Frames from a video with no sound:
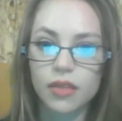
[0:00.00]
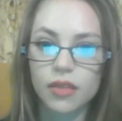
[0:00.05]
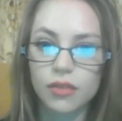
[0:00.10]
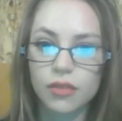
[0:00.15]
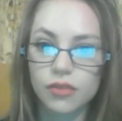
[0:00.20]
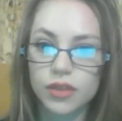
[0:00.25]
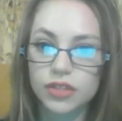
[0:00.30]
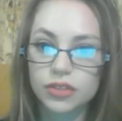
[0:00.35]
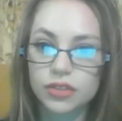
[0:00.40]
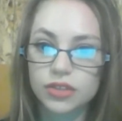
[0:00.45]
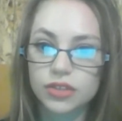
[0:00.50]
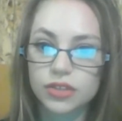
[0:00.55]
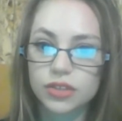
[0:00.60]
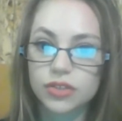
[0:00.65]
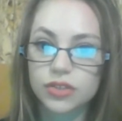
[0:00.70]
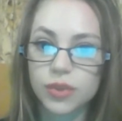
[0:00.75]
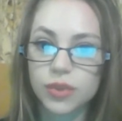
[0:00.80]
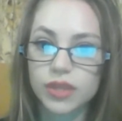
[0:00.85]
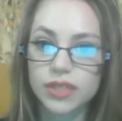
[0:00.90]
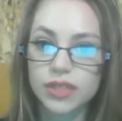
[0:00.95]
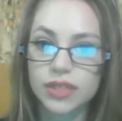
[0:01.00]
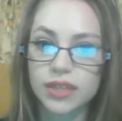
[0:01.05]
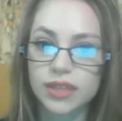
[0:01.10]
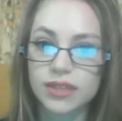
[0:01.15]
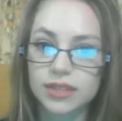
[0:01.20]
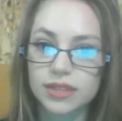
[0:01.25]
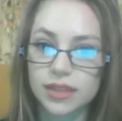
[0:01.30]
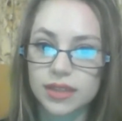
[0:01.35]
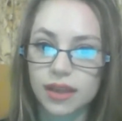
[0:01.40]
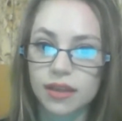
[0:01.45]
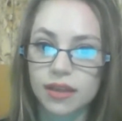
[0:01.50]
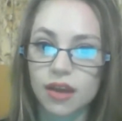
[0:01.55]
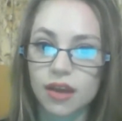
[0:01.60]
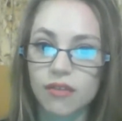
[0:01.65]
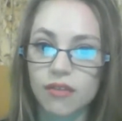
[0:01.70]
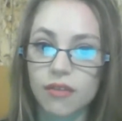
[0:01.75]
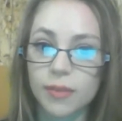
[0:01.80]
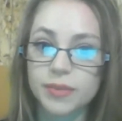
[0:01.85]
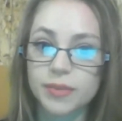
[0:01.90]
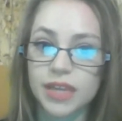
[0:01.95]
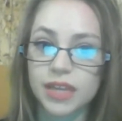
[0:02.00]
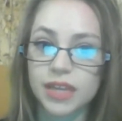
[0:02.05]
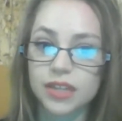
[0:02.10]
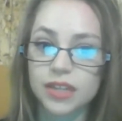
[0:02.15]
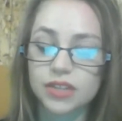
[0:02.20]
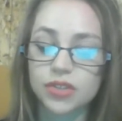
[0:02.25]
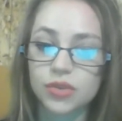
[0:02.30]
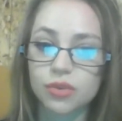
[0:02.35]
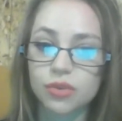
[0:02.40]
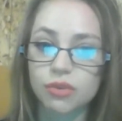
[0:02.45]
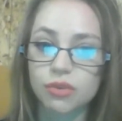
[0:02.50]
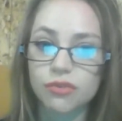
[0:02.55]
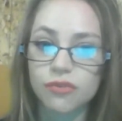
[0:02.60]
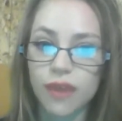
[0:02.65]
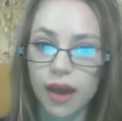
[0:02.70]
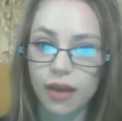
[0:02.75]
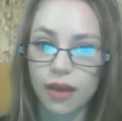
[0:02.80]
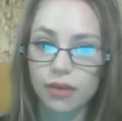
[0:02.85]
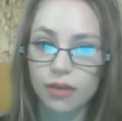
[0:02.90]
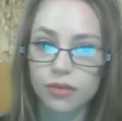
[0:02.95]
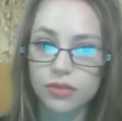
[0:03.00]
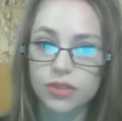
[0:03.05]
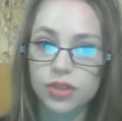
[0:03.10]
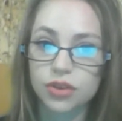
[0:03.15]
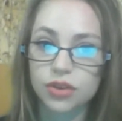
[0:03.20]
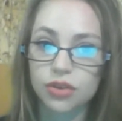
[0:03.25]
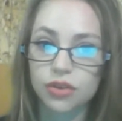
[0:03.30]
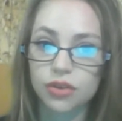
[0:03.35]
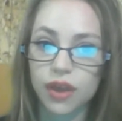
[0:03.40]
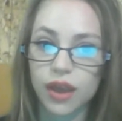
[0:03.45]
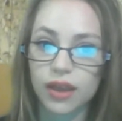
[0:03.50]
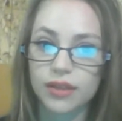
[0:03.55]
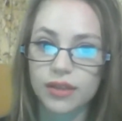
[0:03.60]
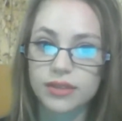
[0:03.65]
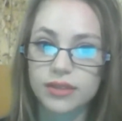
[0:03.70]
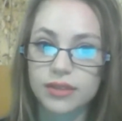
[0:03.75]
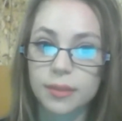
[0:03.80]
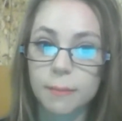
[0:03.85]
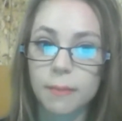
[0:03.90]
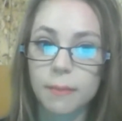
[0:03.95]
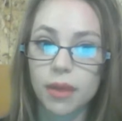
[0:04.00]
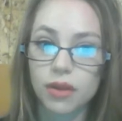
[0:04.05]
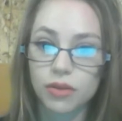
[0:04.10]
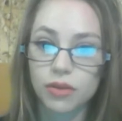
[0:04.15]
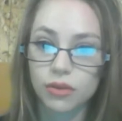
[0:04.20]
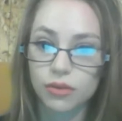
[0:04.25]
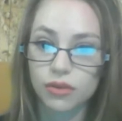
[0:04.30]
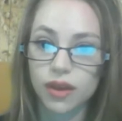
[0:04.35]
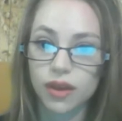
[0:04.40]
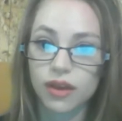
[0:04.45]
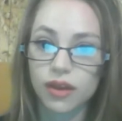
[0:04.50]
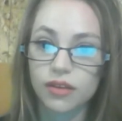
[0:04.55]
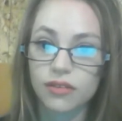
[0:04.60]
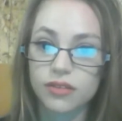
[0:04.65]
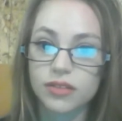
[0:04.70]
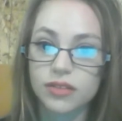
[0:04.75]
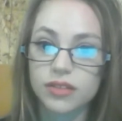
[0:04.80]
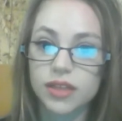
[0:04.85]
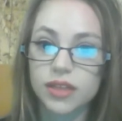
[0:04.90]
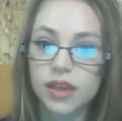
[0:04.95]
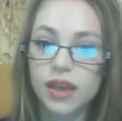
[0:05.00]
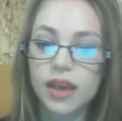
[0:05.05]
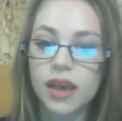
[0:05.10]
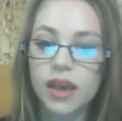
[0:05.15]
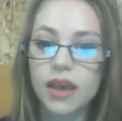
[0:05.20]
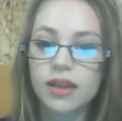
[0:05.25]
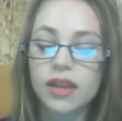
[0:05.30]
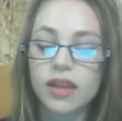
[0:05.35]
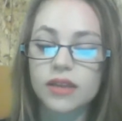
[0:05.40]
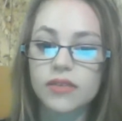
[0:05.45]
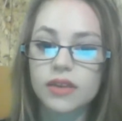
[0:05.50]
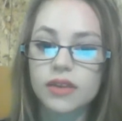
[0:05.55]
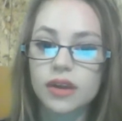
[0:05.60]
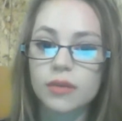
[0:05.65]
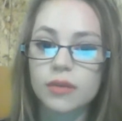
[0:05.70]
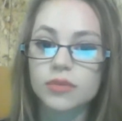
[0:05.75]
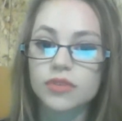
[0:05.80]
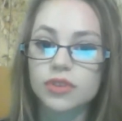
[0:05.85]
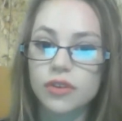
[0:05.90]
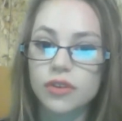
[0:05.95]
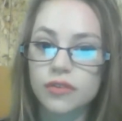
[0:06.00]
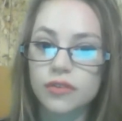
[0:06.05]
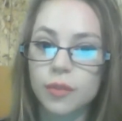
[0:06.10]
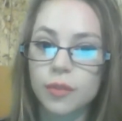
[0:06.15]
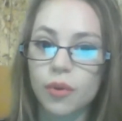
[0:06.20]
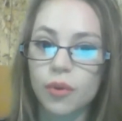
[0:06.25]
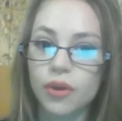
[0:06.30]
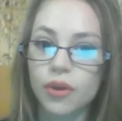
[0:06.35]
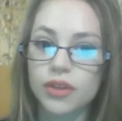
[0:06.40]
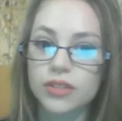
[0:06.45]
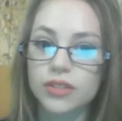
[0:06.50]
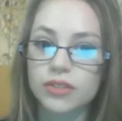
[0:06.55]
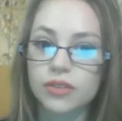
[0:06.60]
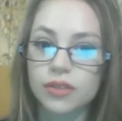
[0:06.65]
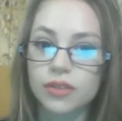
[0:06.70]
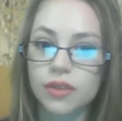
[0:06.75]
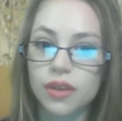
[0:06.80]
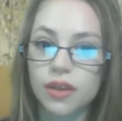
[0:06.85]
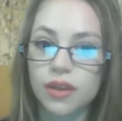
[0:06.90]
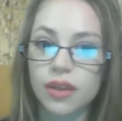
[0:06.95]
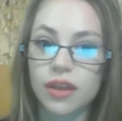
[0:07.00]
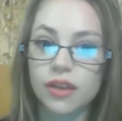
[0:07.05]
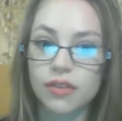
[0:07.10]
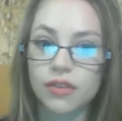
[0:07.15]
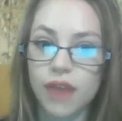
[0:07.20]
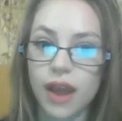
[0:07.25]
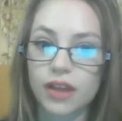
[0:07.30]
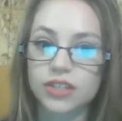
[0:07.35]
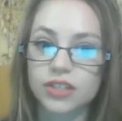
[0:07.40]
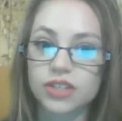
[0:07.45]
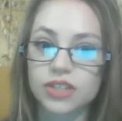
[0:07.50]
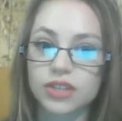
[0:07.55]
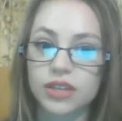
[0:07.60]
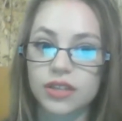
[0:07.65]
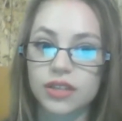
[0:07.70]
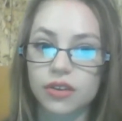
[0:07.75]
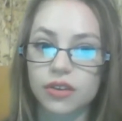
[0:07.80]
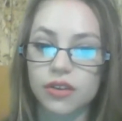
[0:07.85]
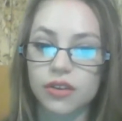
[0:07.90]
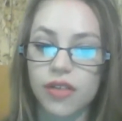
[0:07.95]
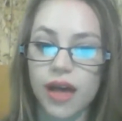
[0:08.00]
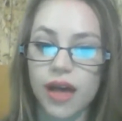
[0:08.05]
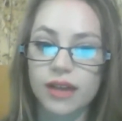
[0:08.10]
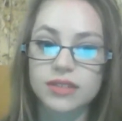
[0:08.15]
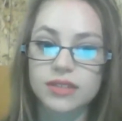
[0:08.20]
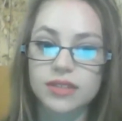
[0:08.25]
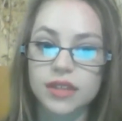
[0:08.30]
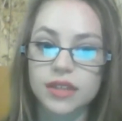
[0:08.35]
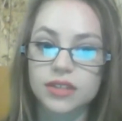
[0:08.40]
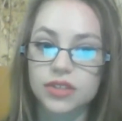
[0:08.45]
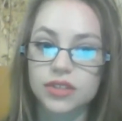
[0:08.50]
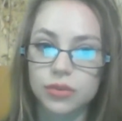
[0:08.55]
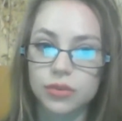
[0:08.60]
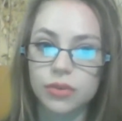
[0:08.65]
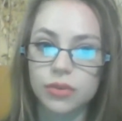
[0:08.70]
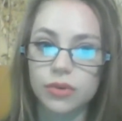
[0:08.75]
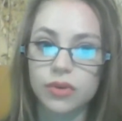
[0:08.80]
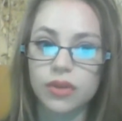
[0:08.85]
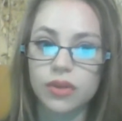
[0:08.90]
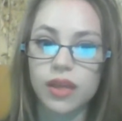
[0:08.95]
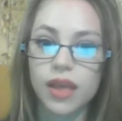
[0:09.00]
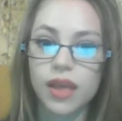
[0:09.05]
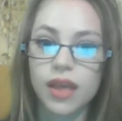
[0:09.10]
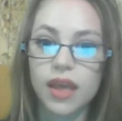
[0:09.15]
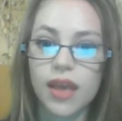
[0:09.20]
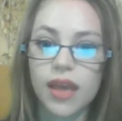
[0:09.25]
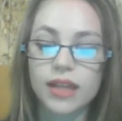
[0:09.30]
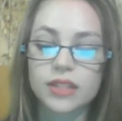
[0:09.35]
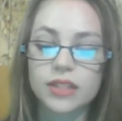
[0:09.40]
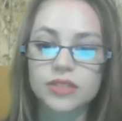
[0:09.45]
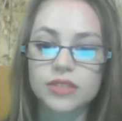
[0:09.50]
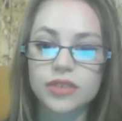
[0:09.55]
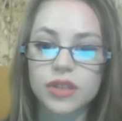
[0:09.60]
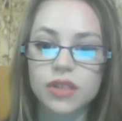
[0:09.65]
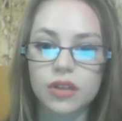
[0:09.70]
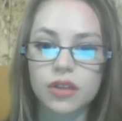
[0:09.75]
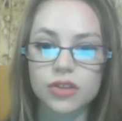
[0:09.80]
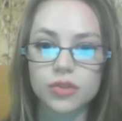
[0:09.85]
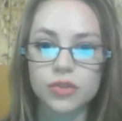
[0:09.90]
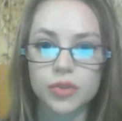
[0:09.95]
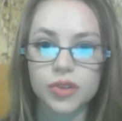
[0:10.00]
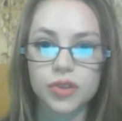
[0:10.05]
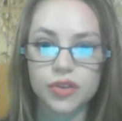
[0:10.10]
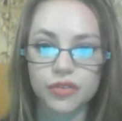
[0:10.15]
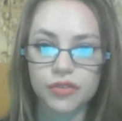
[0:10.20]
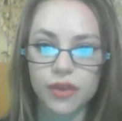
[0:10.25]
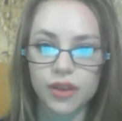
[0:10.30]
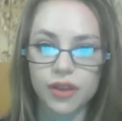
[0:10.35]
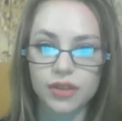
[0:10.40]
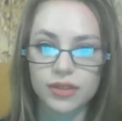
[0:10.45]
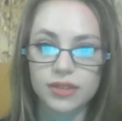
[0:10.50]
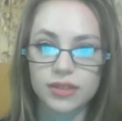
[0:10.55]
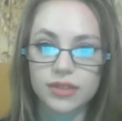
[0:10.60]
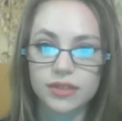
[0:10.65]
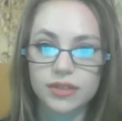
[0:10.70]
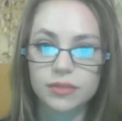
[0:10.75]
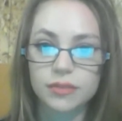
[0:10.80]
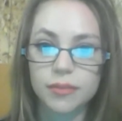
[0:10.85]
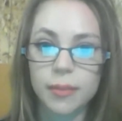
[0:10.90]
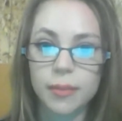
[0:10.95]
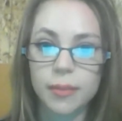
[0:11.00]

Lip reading: The researchers went to the extent of obtaining school files, grades, medical records, and even observed the boys' interaction in their classes at school and during lunch with their friends.